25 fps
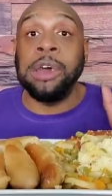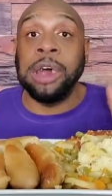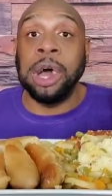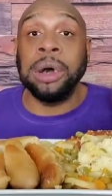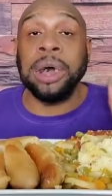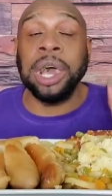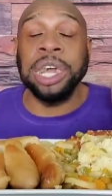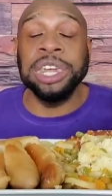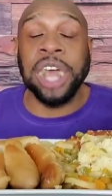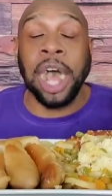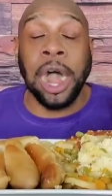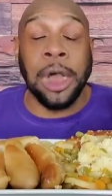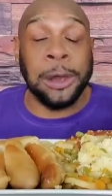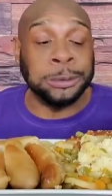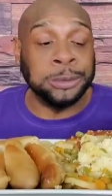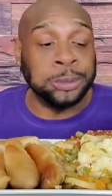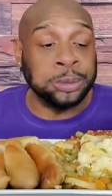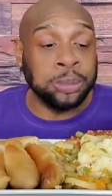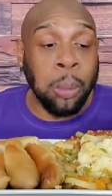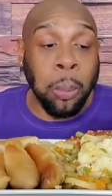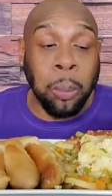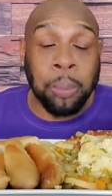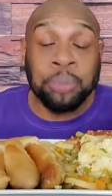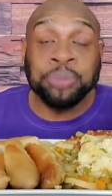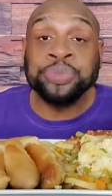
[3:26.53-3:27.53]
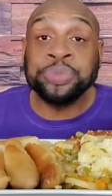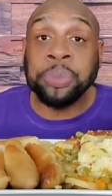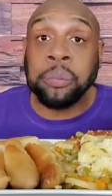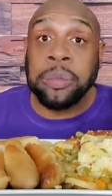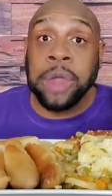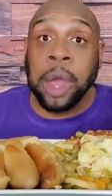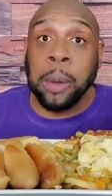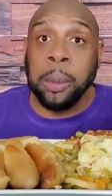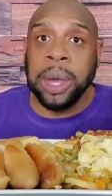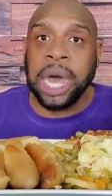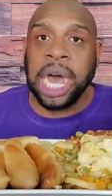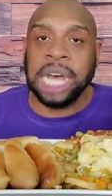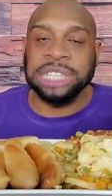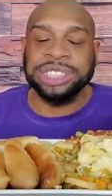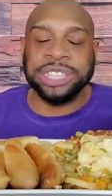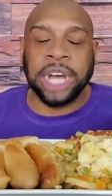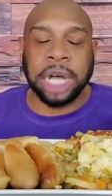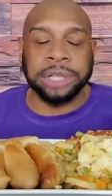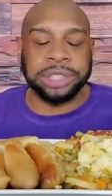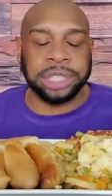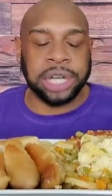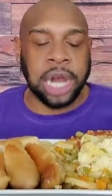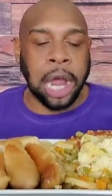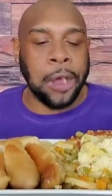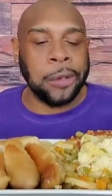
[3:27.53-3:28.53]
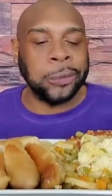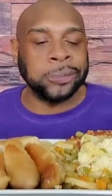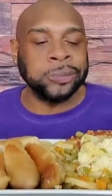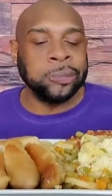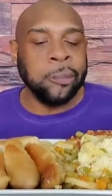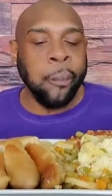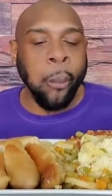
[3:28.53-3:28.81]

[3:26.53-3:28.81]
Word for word: Okay, y'all. We gotta talk today.